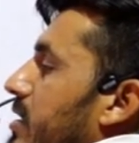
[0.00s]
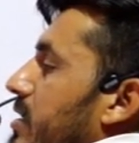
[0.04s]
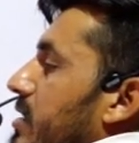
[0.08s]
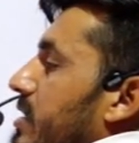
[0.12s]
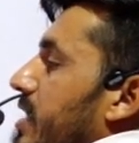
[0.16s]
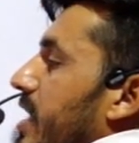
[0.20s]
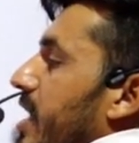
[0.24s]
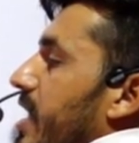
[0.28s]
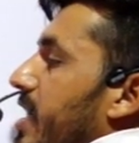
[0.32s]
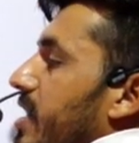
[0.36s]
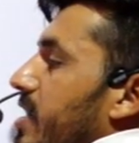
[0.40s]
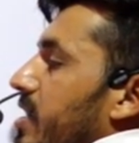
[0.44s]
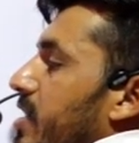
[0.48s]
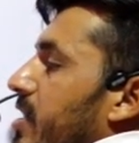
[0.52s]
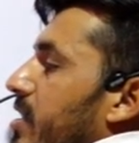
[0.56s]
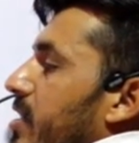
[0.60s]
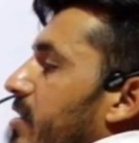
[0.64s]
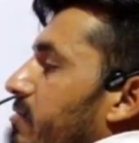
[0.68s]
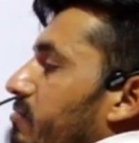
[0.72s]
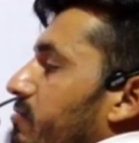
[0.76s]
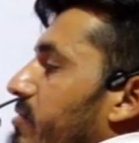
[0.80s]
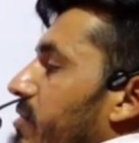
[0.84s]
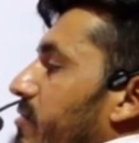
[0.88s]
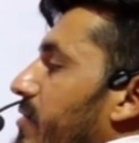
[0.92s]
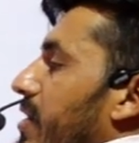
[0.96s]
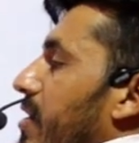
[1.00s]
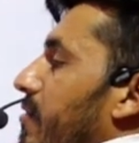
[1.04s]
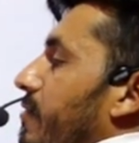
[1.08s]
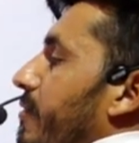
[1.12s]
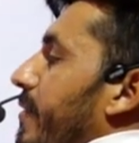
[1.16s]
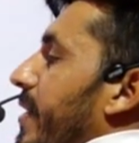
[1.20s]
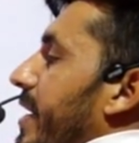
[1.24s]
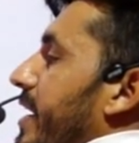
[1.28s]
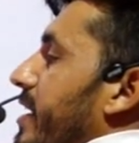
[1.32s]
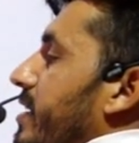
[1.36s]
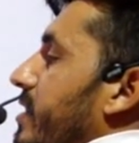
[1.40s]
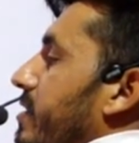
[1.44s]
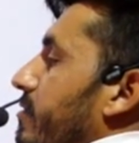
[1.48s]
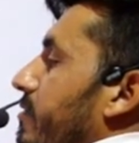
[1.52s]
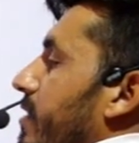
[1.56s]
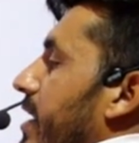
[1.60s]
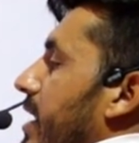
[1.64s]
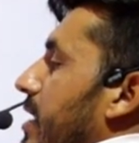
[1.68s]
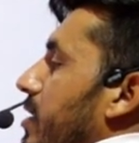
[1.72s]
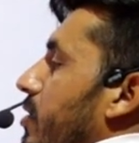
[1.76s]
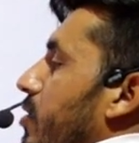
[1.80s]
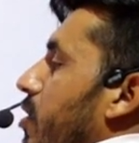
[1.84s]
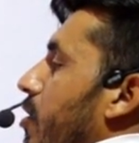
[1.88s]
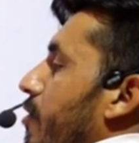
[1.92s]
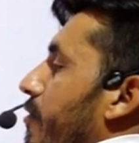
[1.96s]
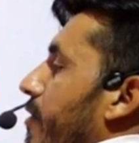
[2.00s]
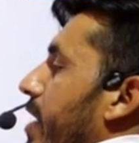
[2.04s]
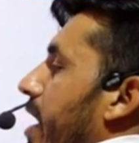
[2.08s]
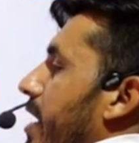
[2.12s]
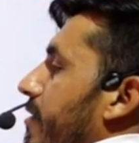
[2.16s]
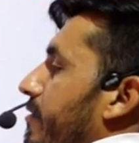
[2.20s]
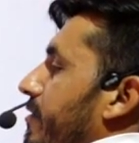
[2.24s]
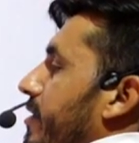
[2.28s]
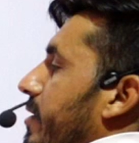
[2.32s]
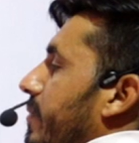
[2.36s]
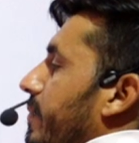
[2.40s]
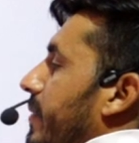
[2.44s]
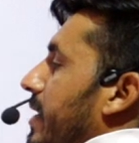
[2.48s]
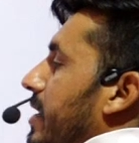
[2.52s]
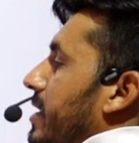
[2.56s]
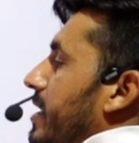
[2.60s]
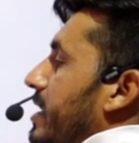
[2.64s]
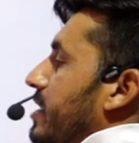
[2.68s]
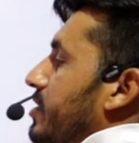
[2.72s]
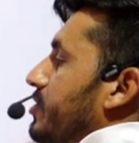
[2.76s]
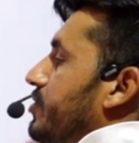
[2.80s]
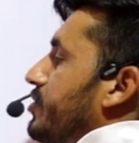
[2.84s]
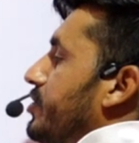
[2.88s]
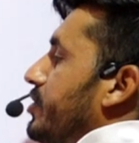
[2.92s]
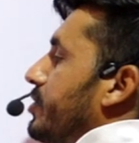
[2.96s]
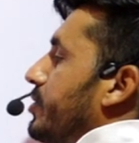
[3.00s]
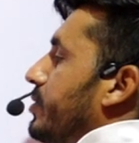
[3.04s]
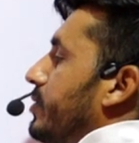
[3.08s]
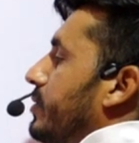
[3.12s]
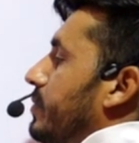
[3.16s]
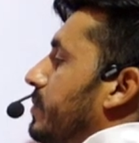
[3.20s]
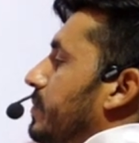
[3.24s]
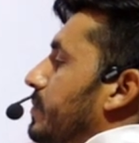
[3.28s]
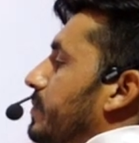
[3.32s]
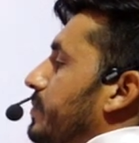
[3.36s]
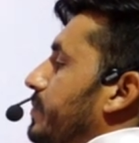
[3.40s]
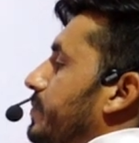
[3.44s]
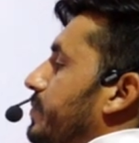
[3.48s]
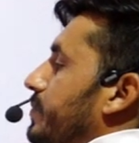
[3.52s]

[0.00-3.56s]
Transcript: Then we will find the value of f triple dash 0,